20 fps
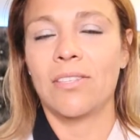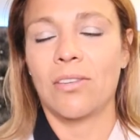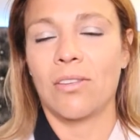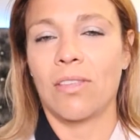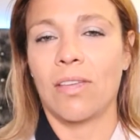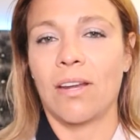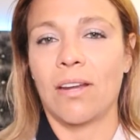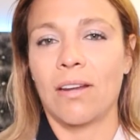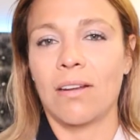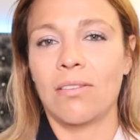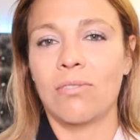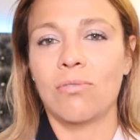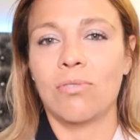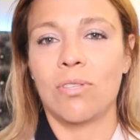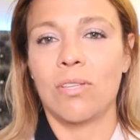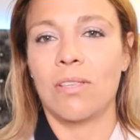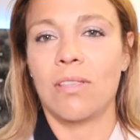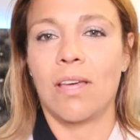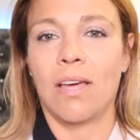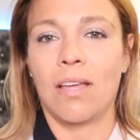So then to
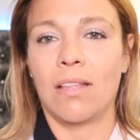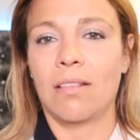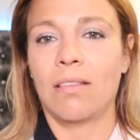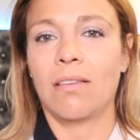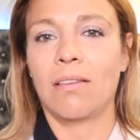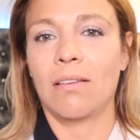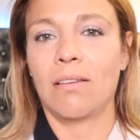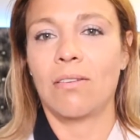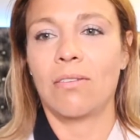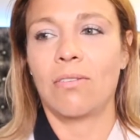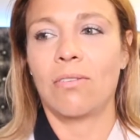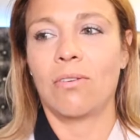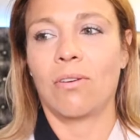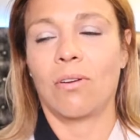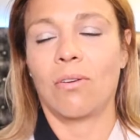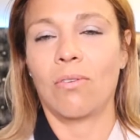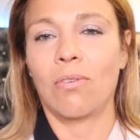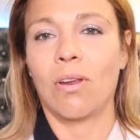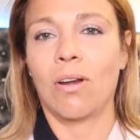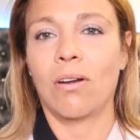see that
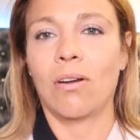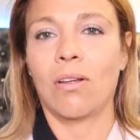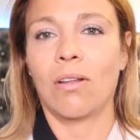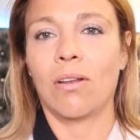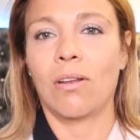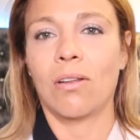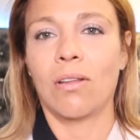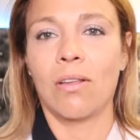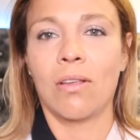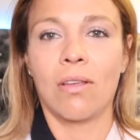you're not,